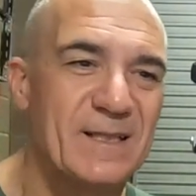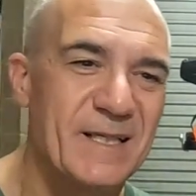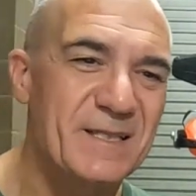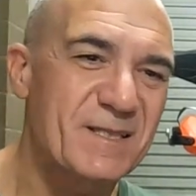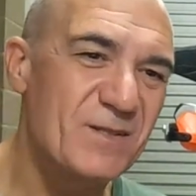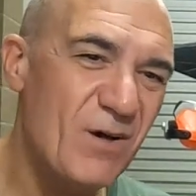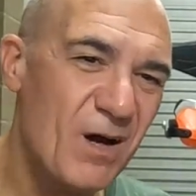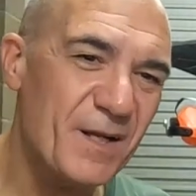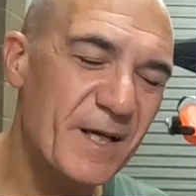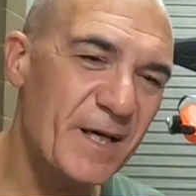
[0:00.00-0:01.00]
It's
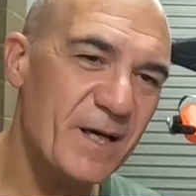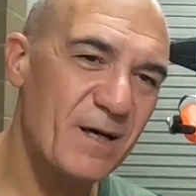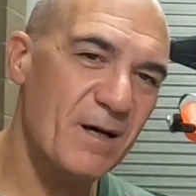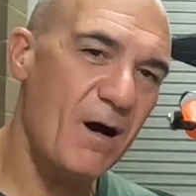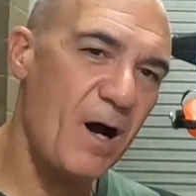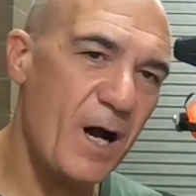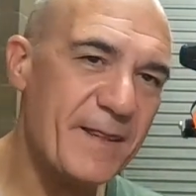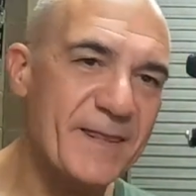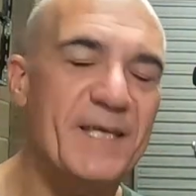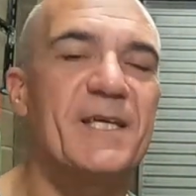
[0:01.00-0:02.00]
not, I
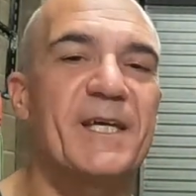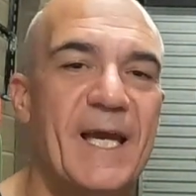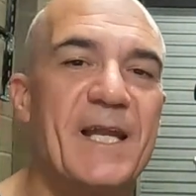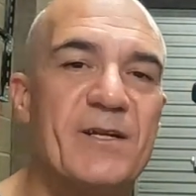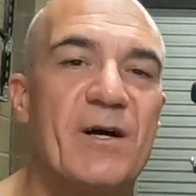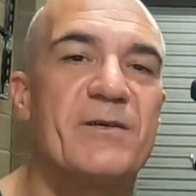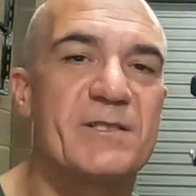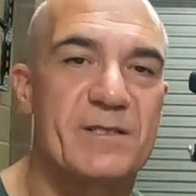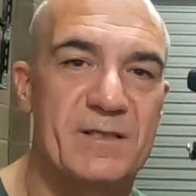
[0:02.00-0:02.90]
think you can notice